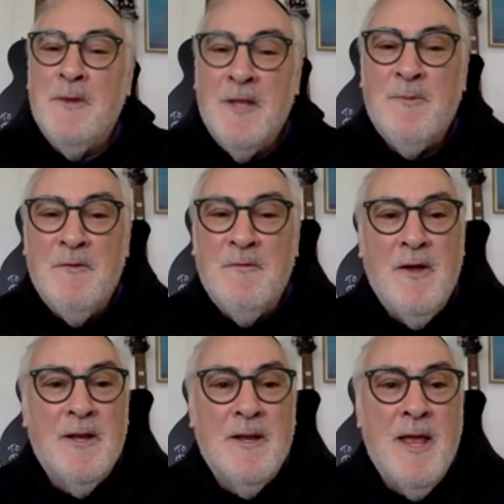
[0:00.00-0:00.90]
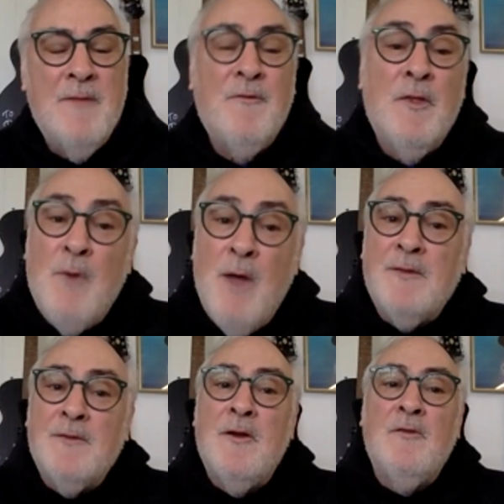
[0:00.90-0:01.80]
It's been fun. And for the rock
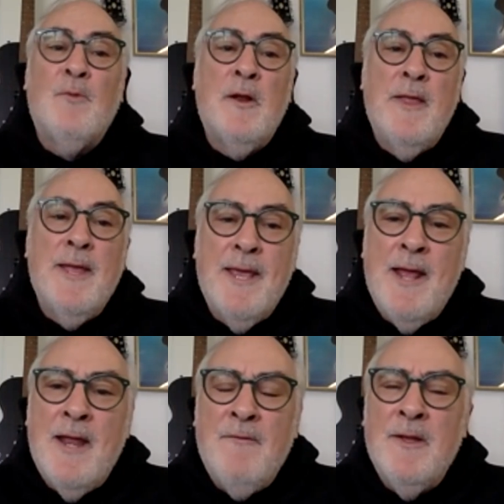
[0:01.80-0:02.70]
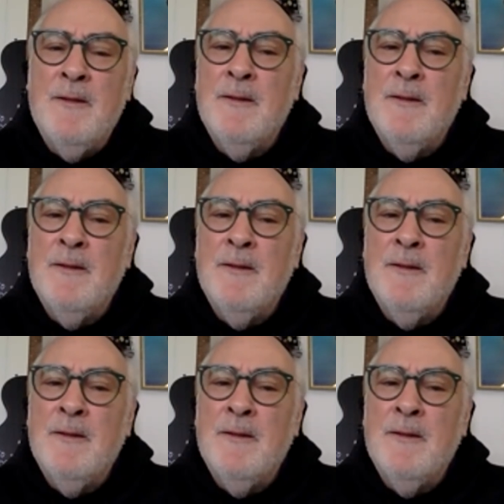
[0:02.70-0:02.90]
stars, what do they get out of it?